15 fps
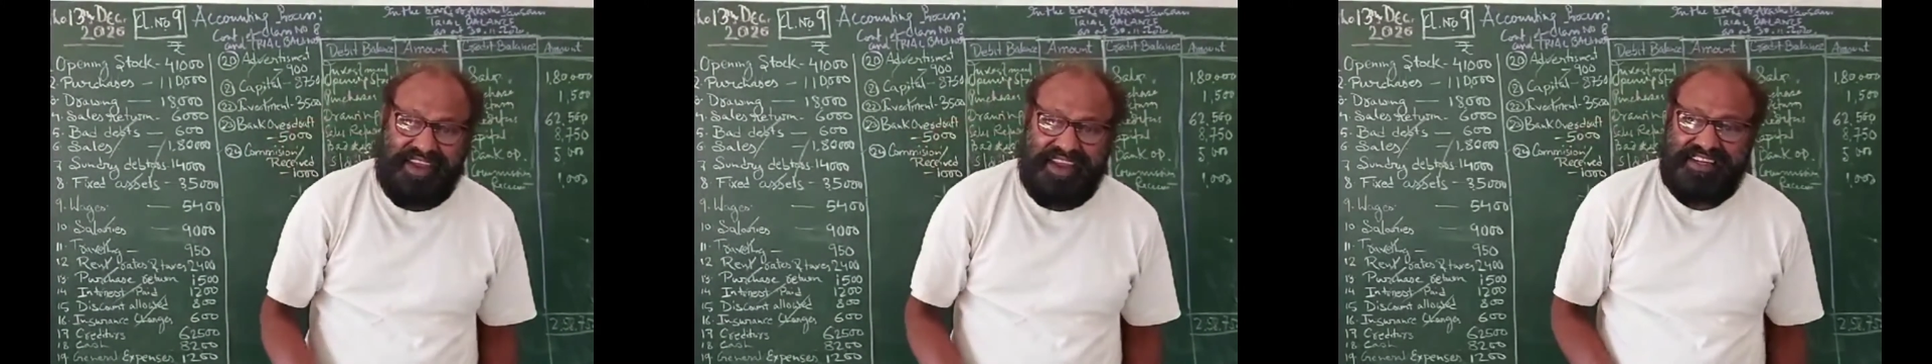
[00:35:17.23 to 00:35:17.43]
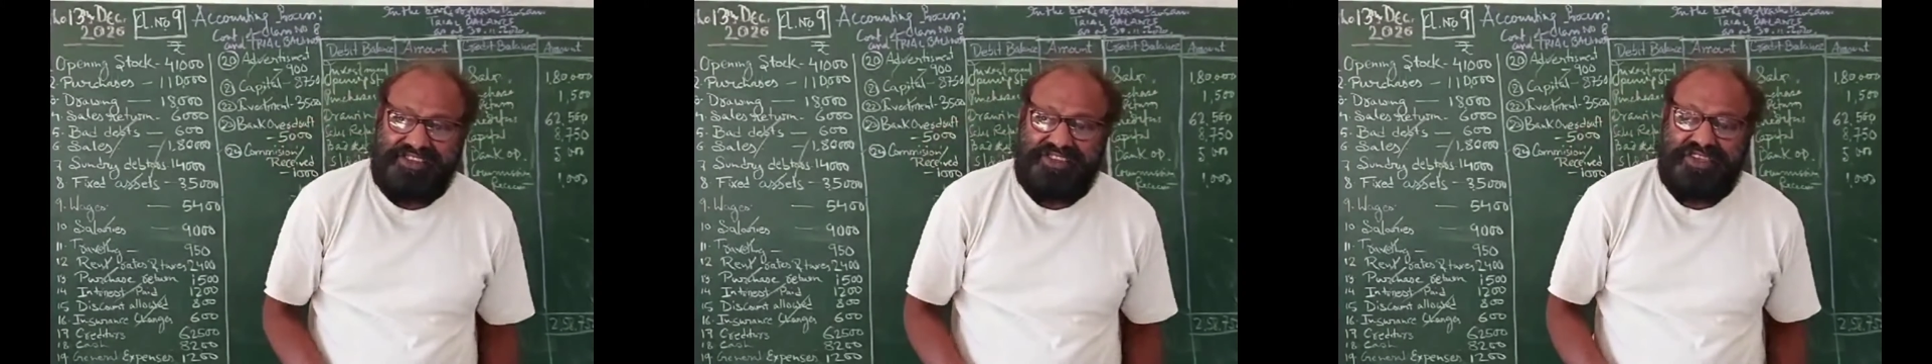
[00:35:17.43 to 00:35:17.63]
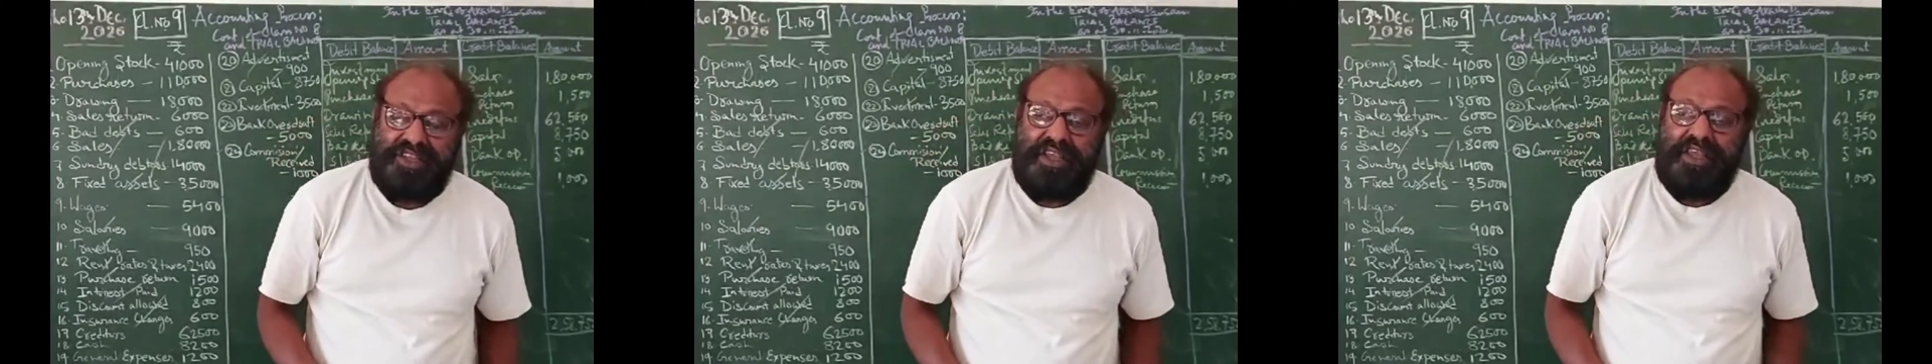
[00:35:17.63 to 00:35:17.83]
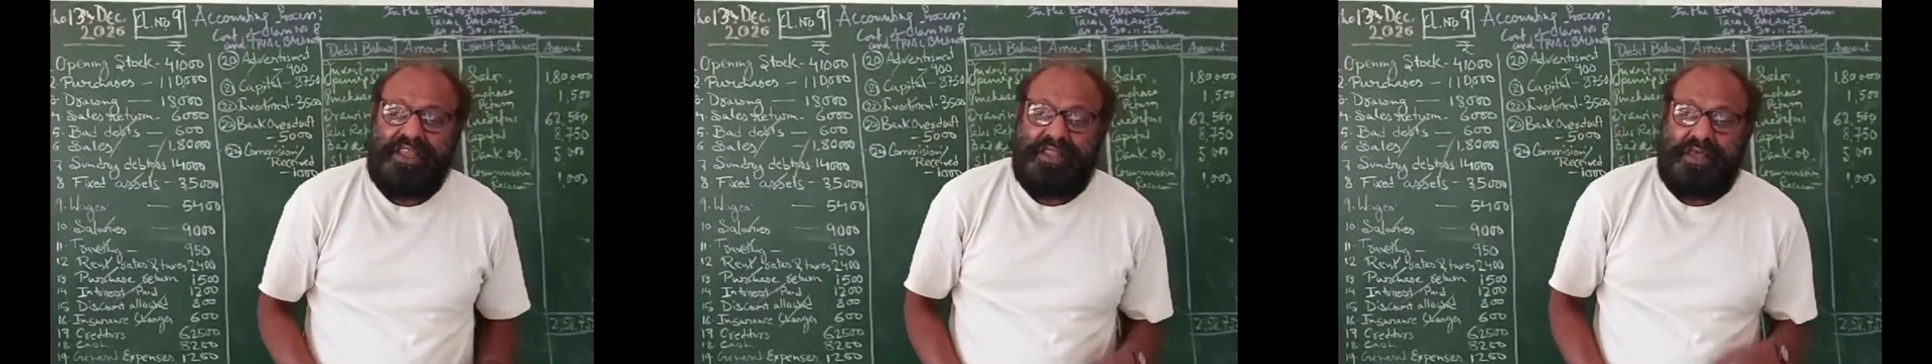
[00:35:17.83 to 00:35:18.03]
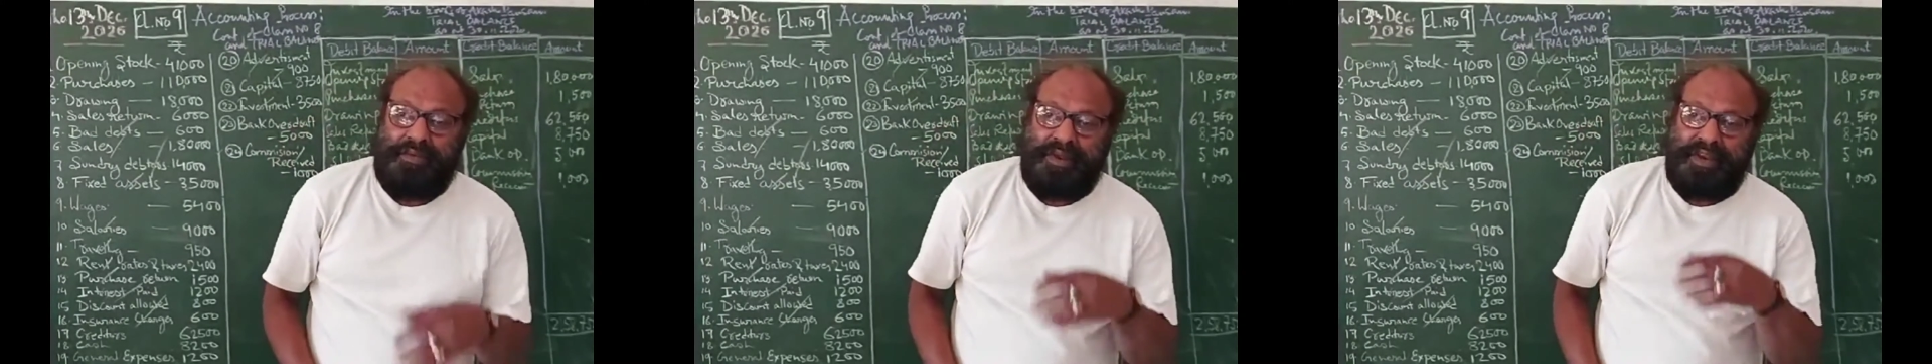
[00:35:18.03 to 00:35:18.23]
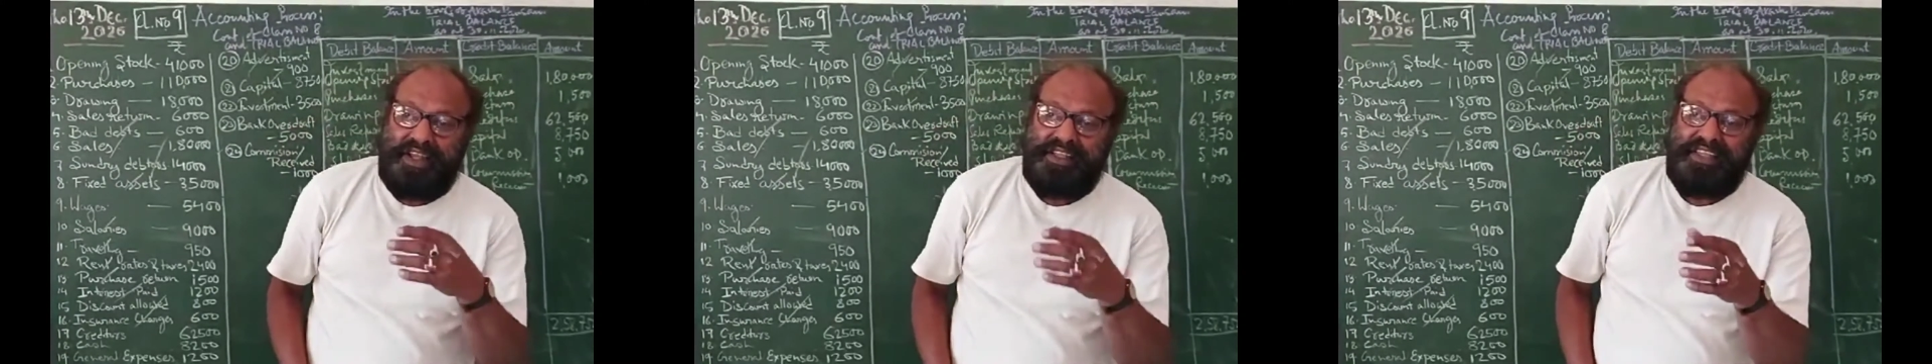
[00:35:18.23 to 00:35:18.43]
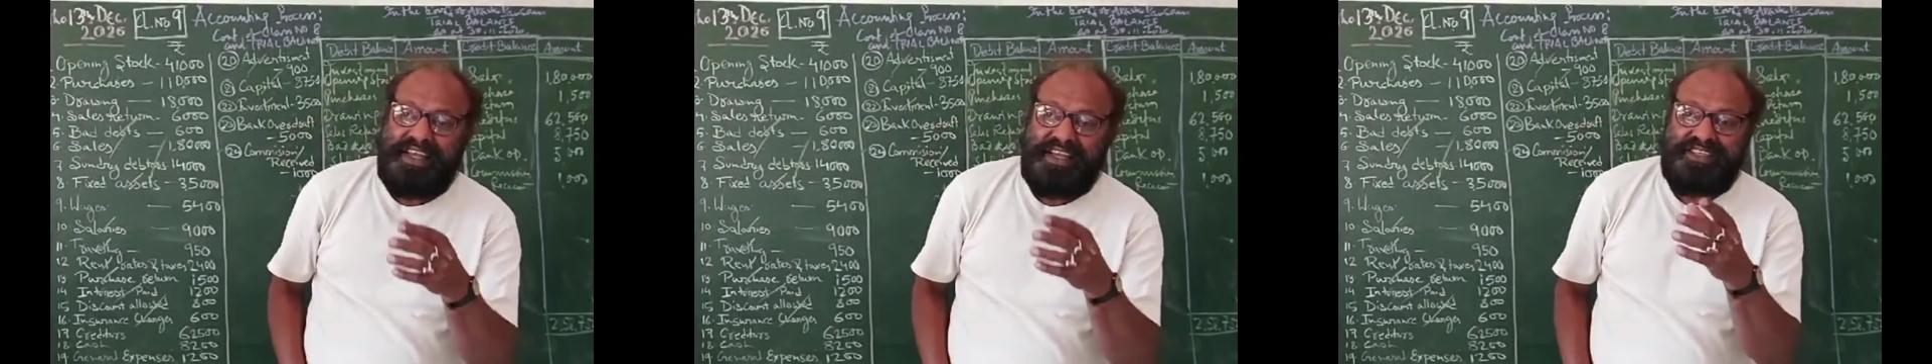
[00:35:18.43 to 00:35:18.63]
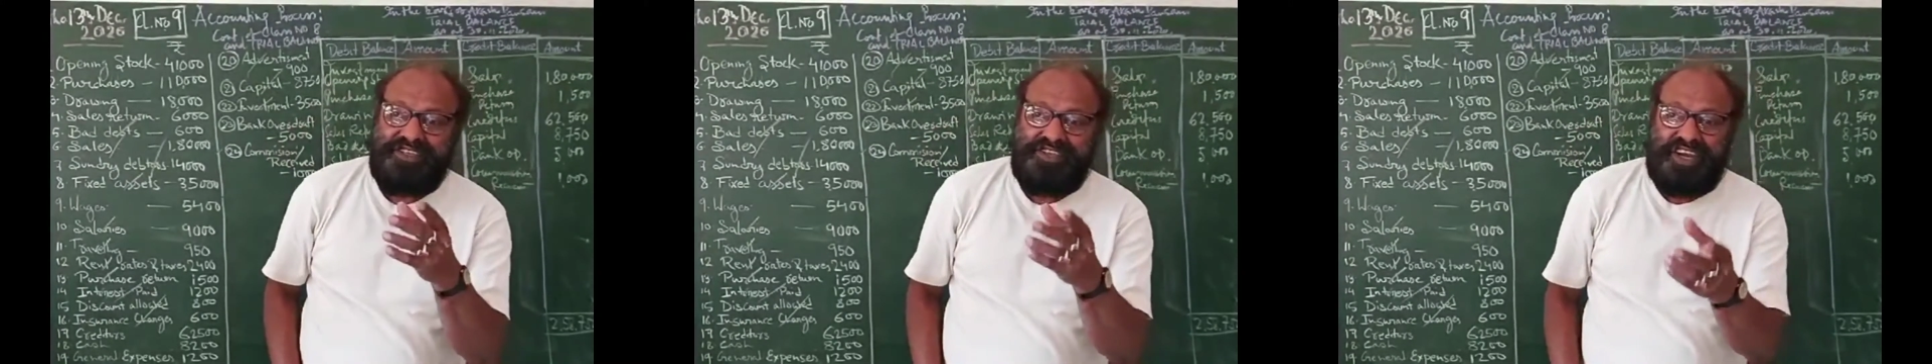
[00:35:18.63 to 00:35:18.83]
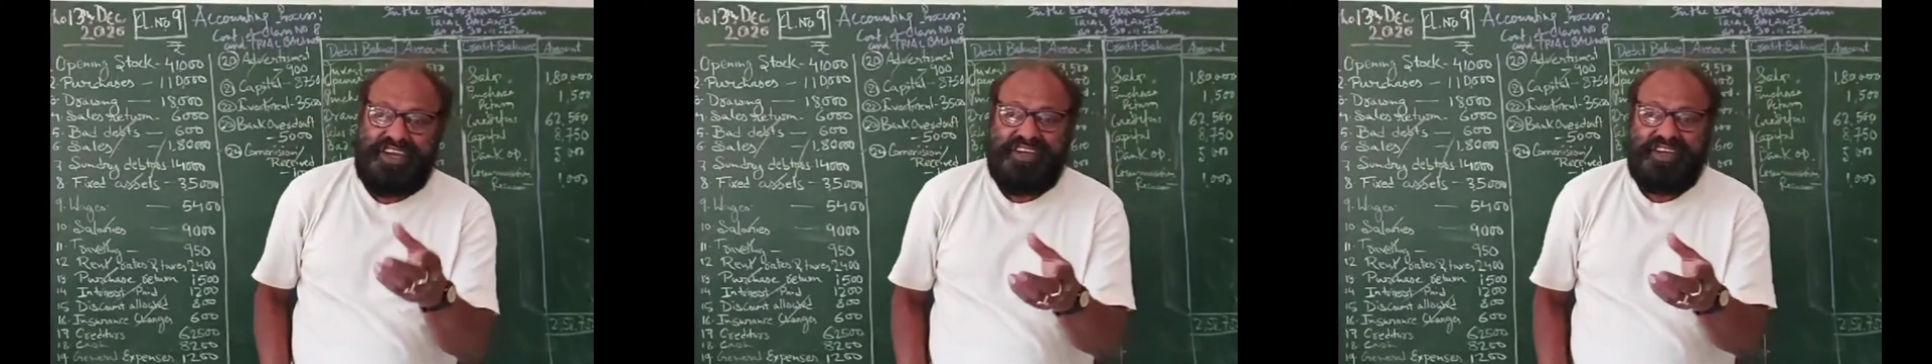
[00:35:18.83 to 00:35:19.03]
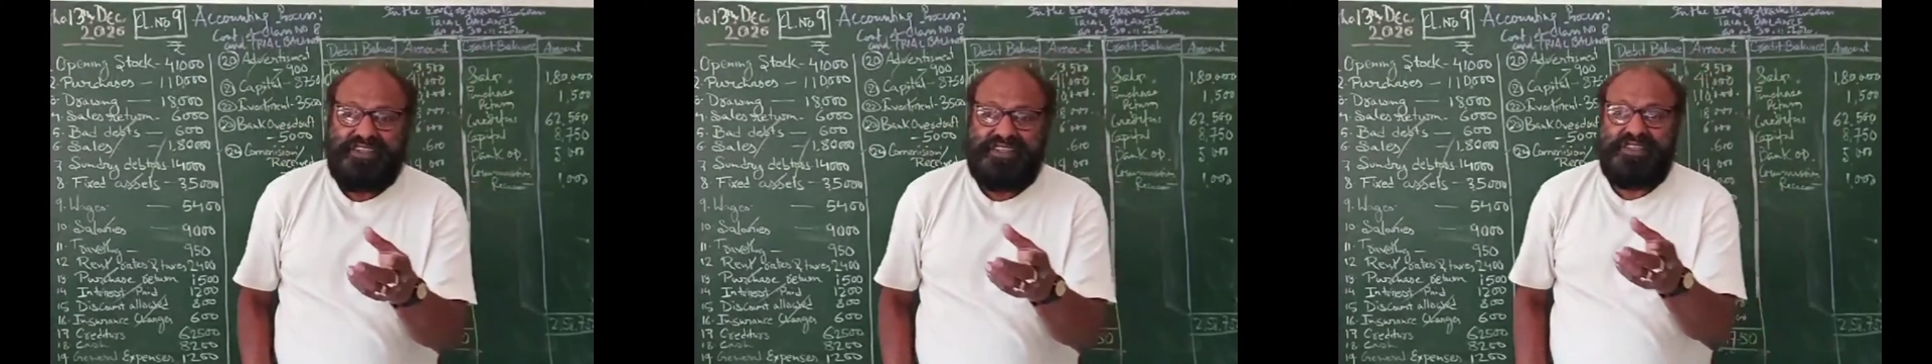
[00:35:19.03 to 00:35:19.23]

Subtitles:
which affects